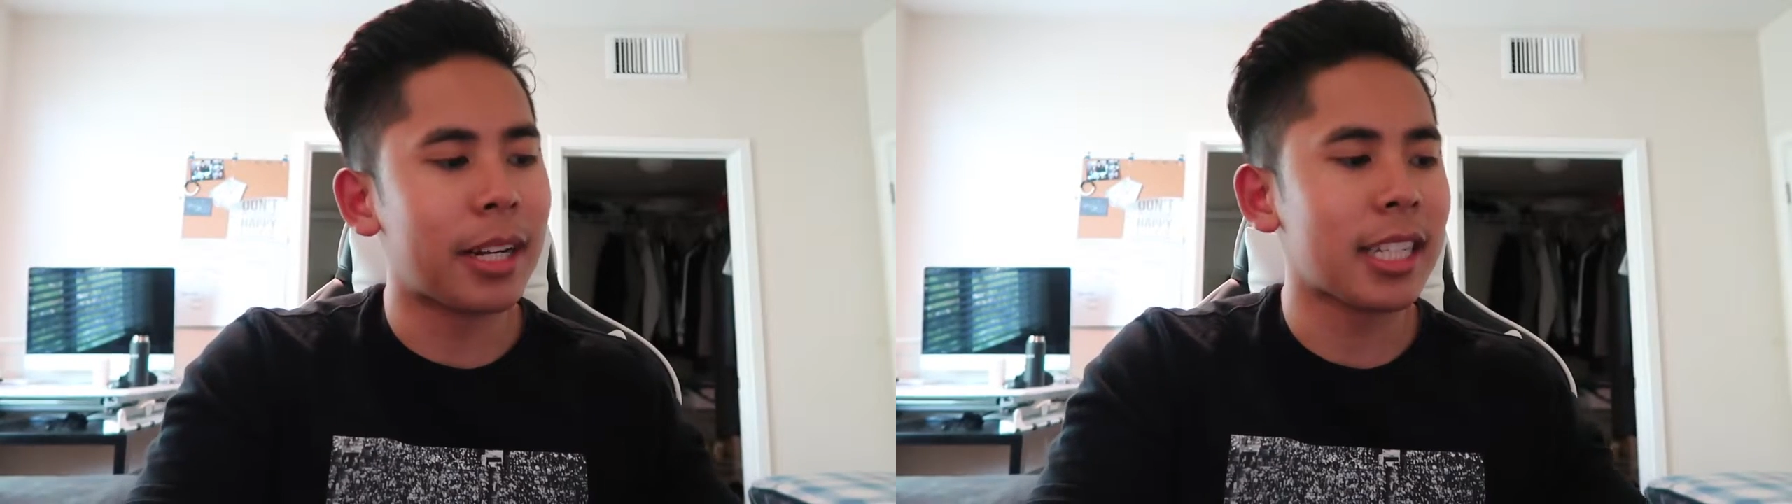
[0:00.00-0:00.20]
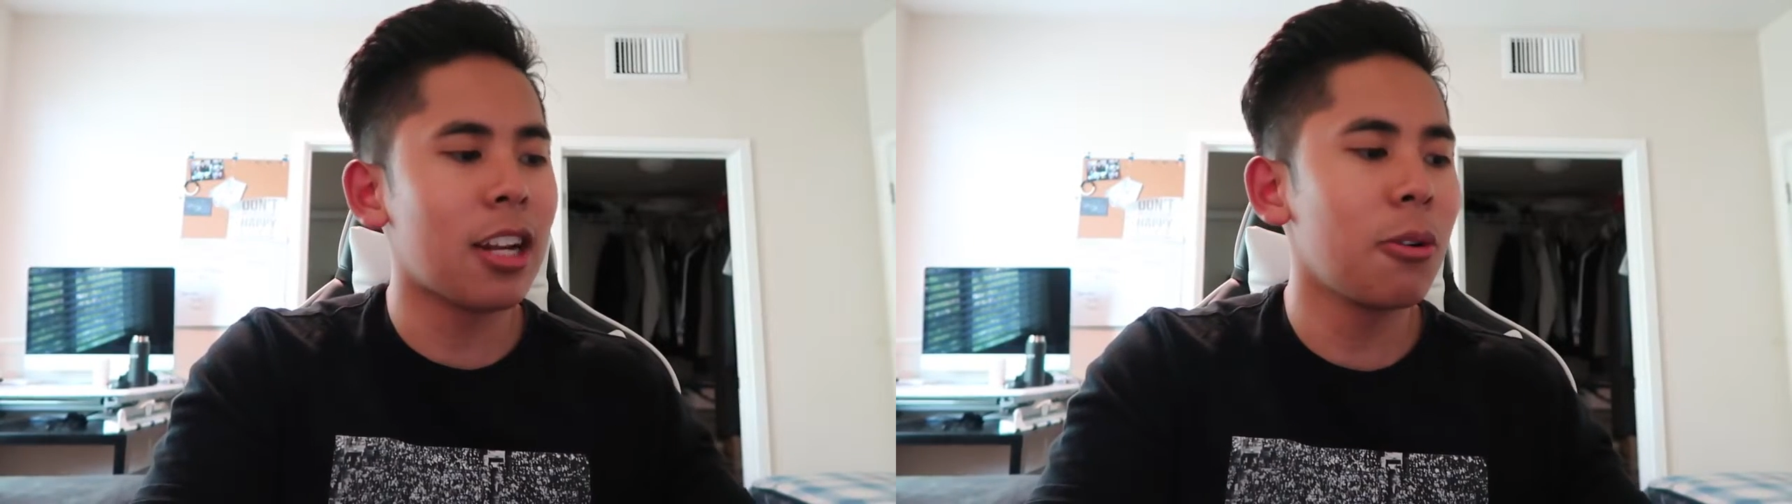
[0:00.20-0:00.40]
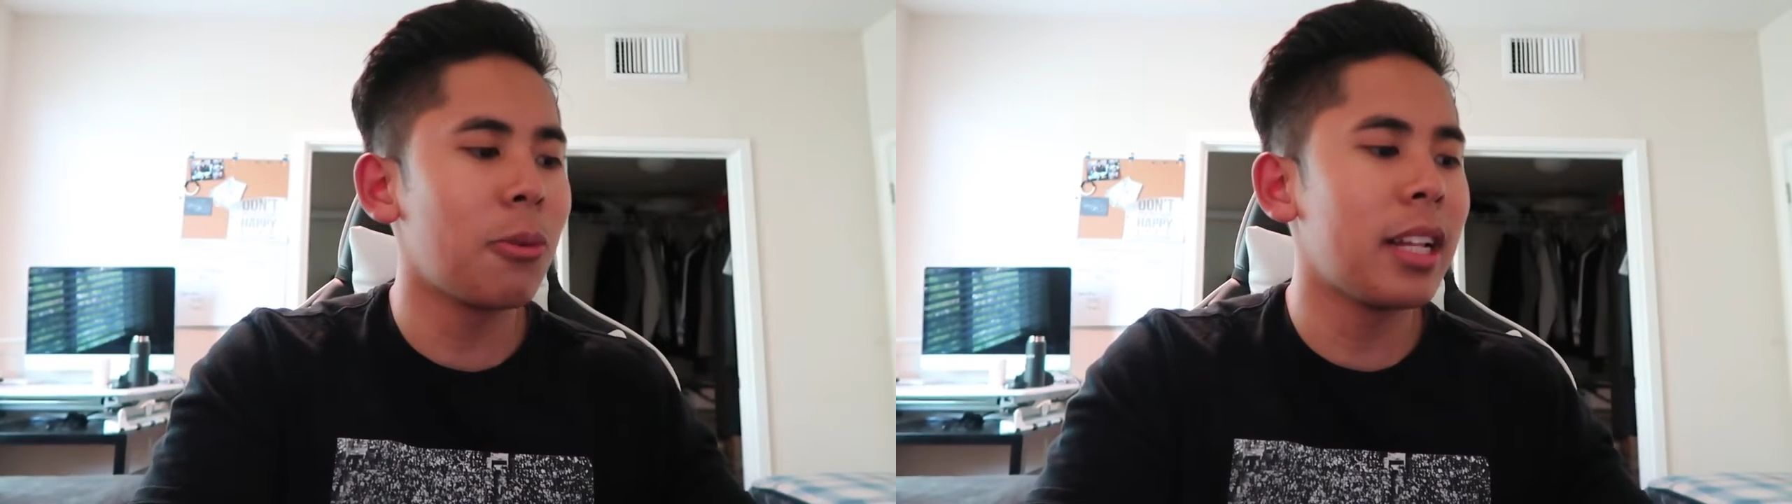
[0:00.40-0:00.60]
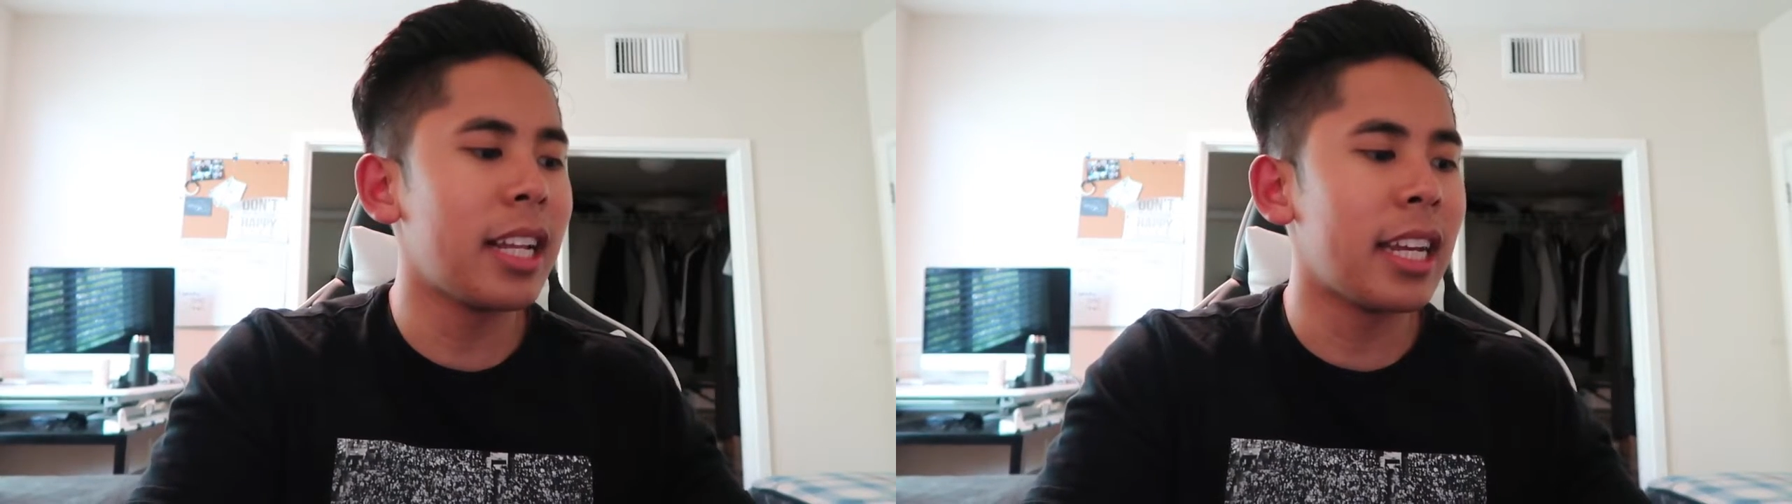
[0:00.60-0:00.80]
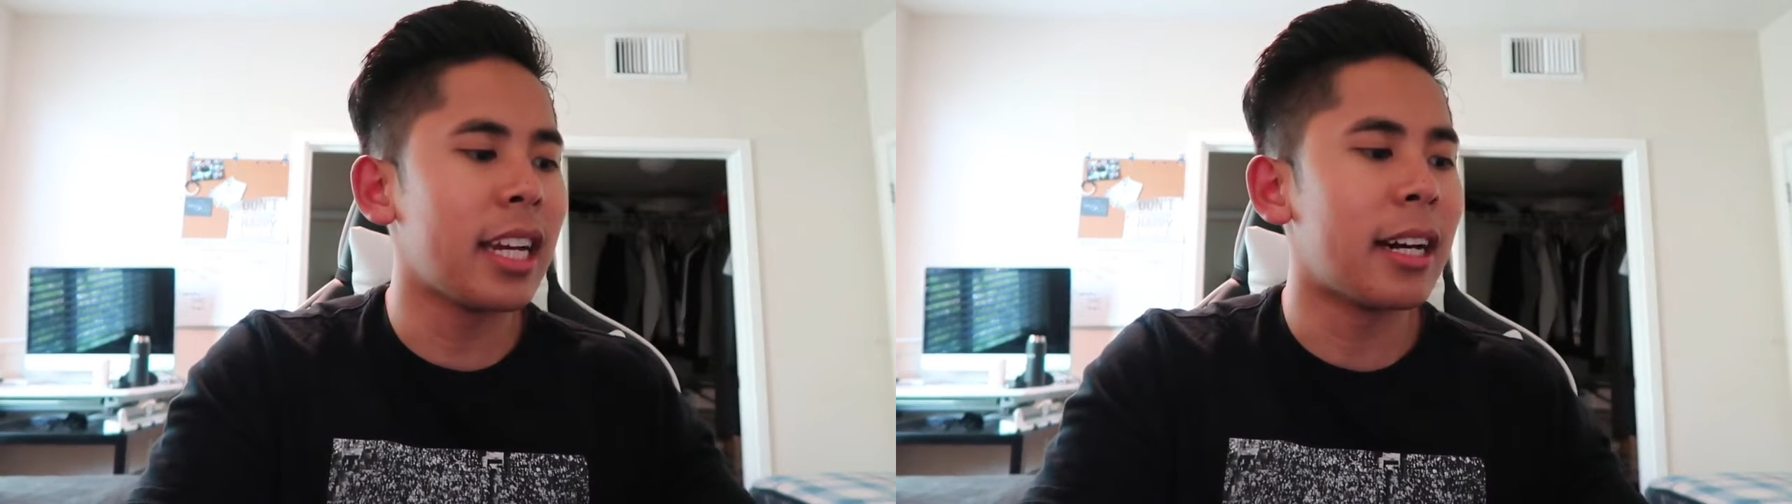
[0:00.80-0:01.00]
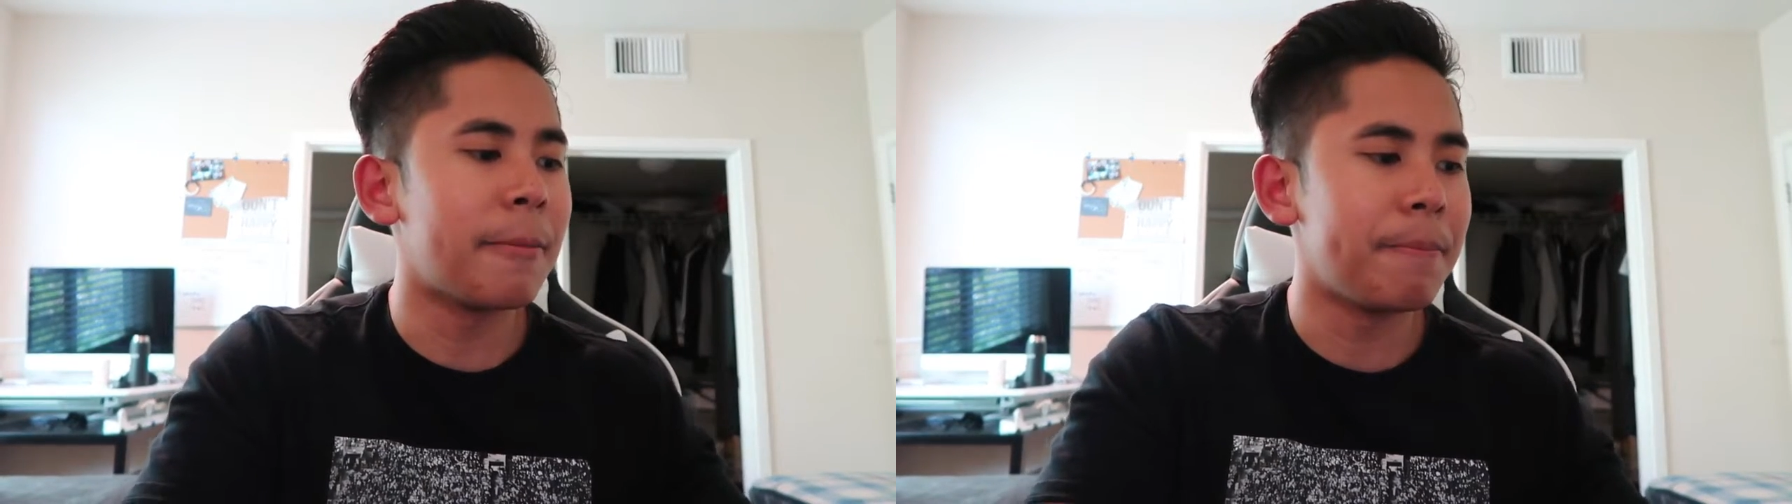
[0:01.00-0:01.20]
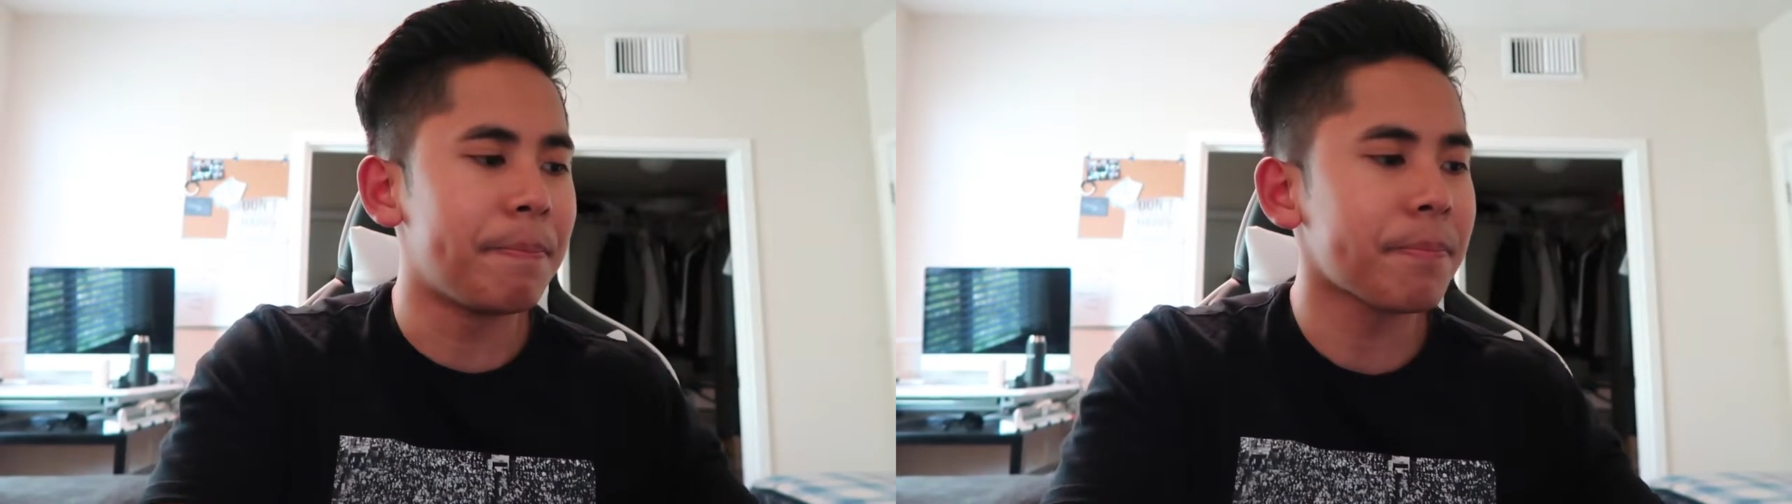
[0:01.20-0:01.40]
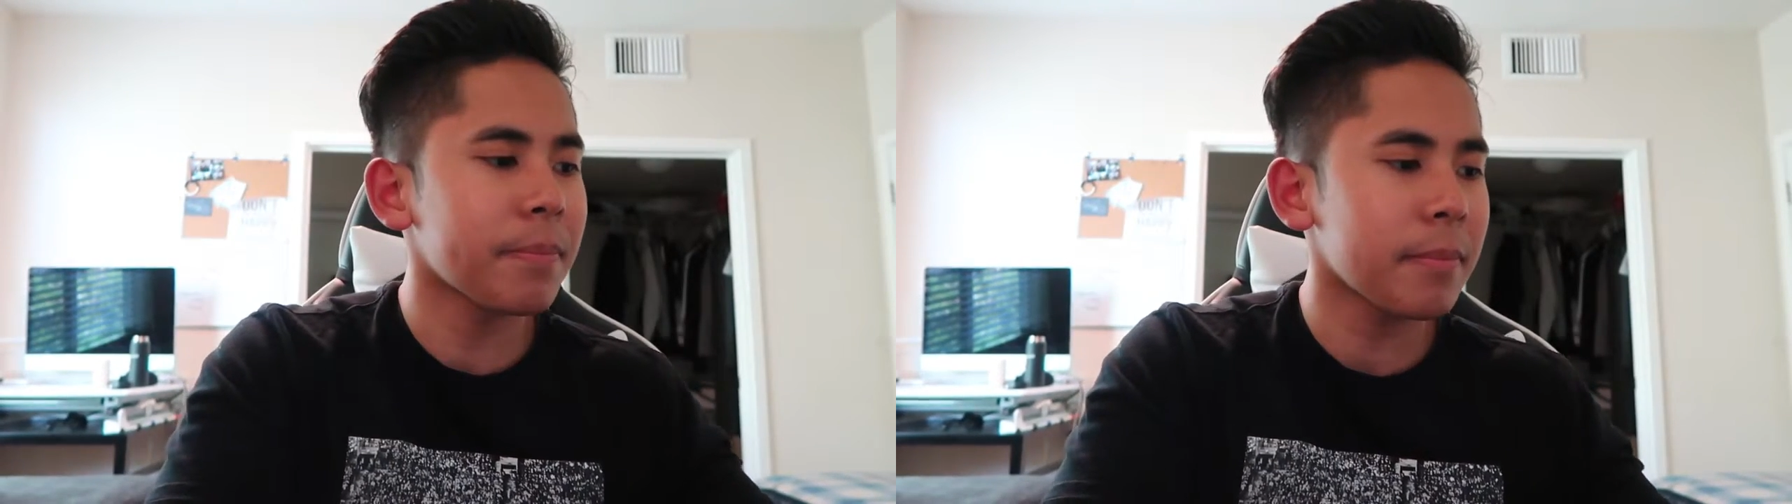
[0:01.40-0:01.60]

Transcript: because I don't really um